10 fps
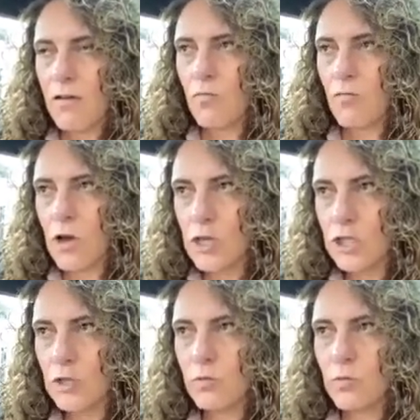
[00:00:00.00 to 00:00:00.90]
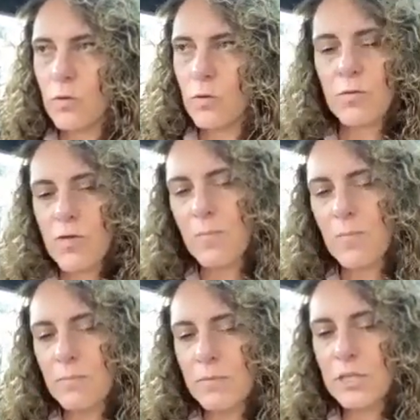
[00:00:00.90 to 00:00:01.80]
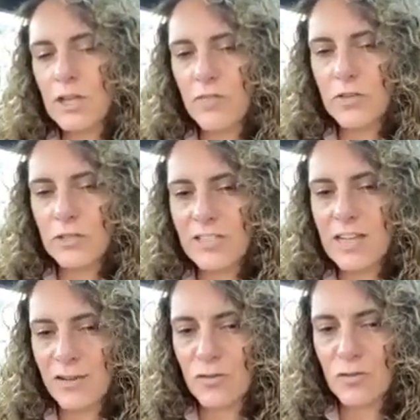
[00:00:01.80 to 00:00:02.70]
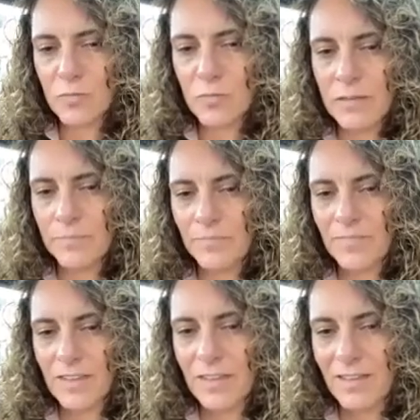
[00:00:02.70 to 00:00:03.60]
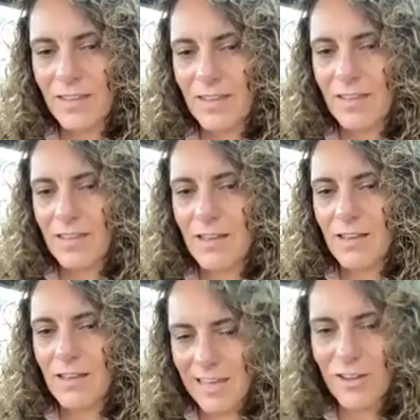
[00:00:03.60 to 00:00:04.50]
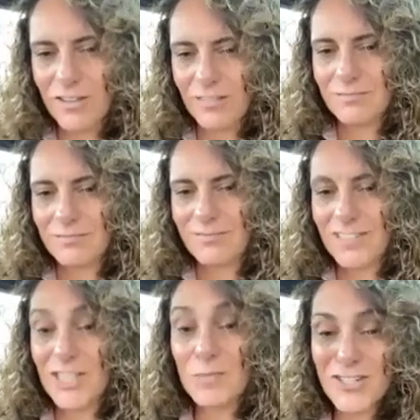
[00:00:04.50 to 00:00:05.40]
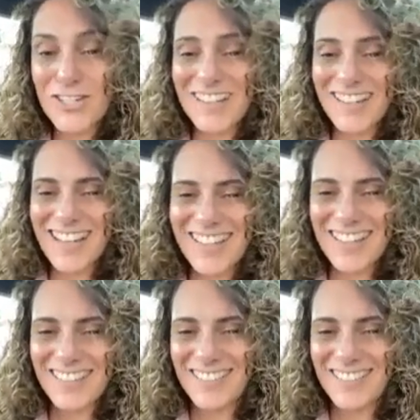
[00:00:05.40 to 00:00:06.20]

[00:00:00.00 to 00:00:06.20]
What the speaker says: most women are probably a bit nervous to take an Uber on their own, especially at night.